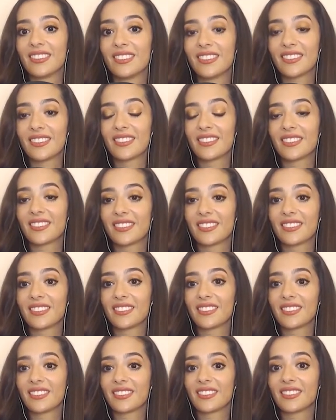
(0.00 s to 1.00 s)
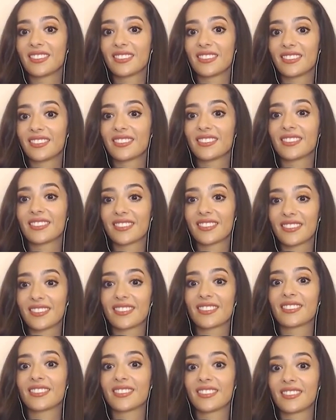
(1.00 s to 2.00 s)

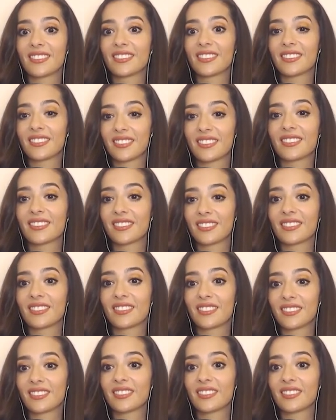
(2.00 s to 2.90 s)
(not speaking)